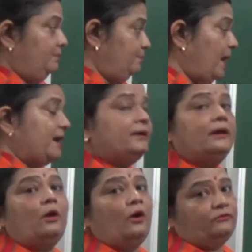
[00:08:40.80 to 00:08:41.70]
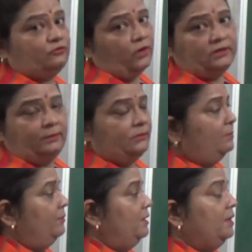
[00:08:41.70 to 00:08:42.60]
part of quantum
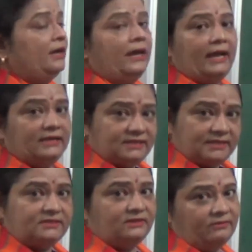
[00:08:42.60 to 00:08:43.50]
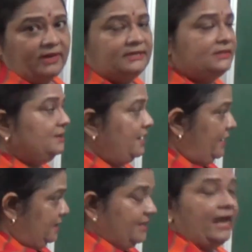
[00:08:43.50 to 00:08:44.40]
number and just revise it
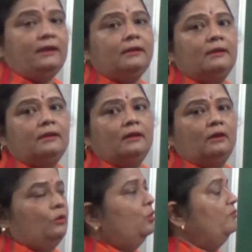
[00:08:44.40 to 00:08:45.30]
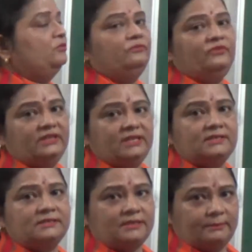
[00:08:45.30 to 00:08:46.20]
and then go with
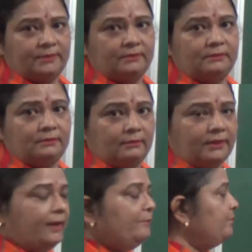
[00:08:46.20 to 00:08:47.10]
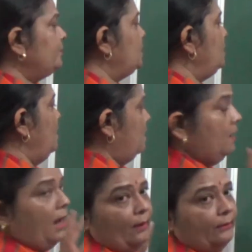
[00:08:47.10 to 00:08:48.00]
this table. Okay.
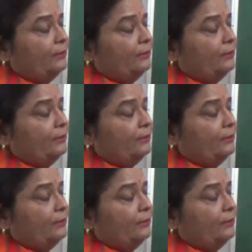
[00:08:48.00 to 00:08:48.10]
Now